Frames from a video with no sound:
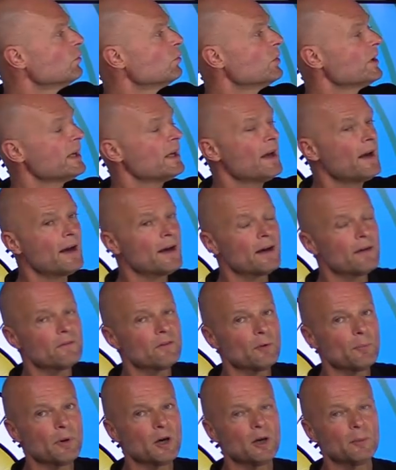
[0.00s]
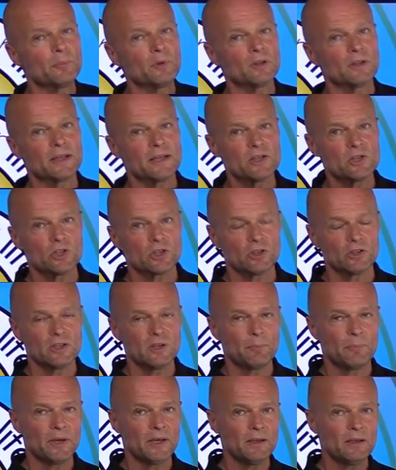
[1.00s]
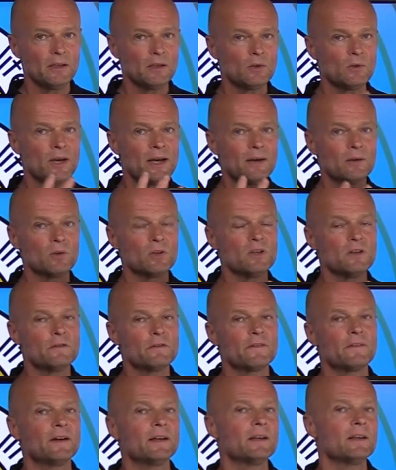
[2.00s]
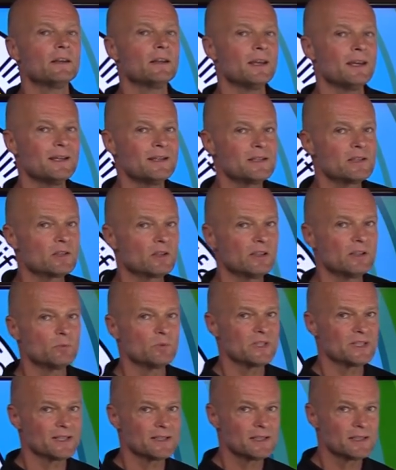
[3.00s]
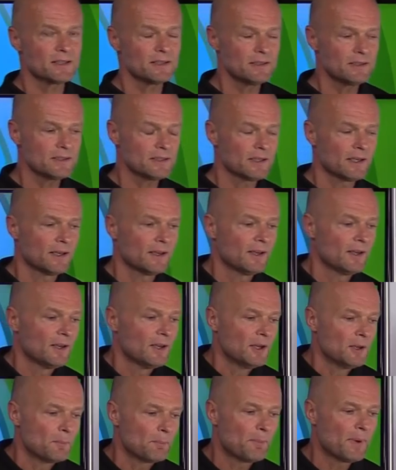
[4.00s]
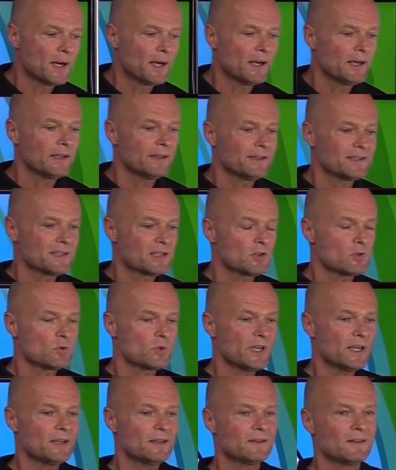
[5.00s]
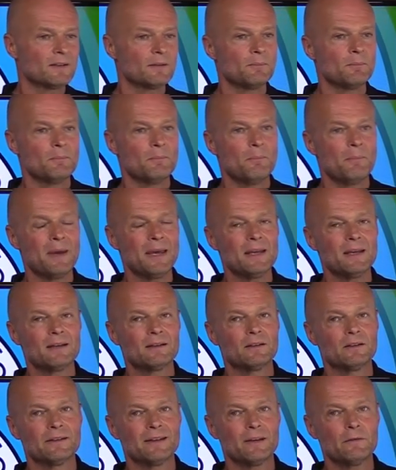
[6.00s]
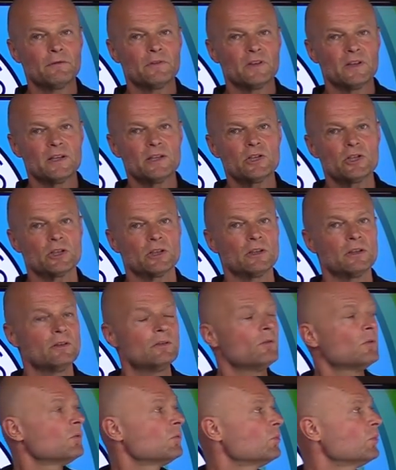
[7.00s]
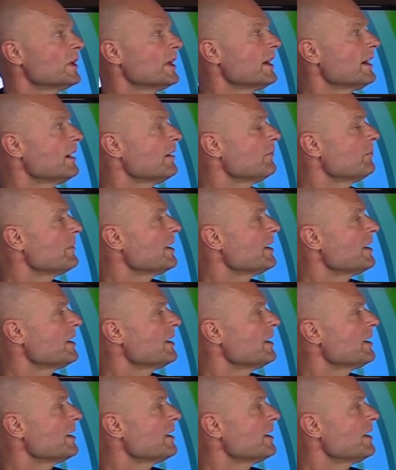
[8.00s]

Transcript: we have a population, depending on how you define insulin resistant, by the strict medical definition, we have